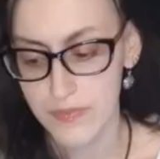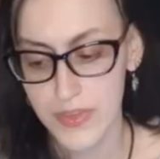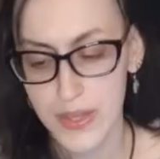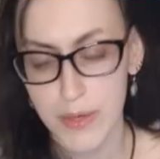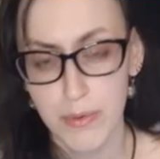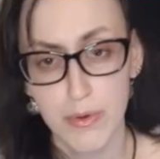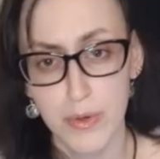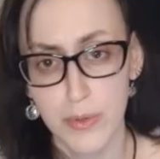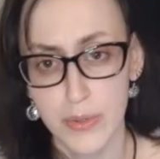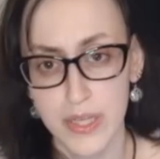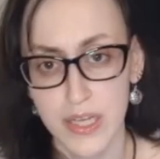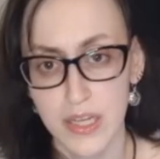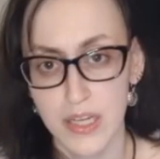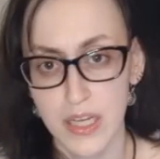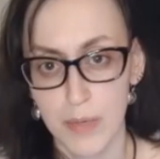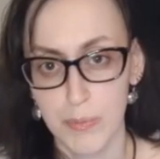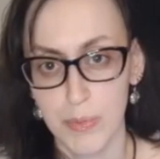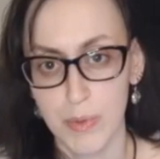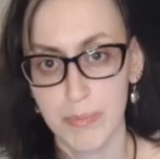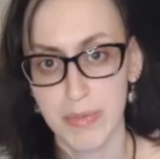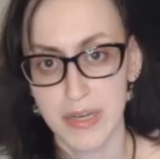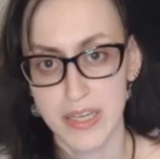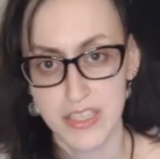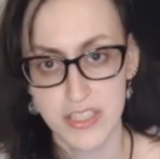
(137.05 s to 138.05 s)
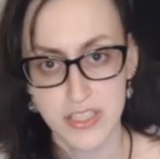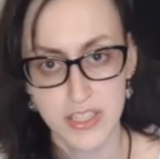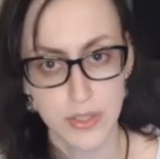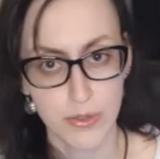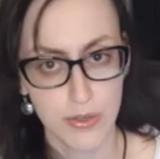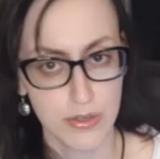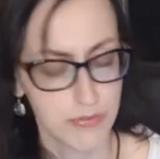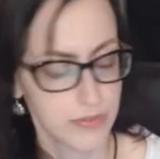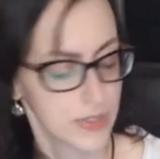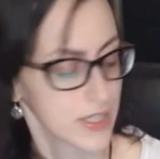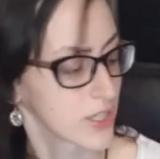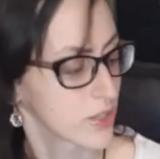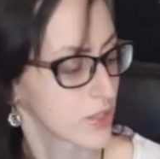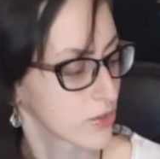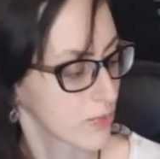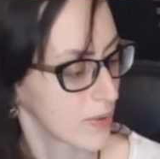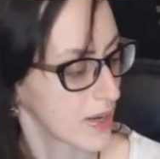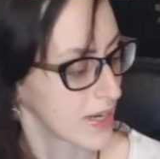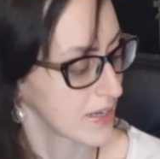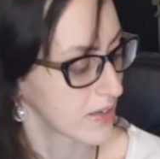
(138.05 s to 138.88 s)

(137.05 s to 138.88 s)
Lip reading: They were only a couple bucks, so I figured why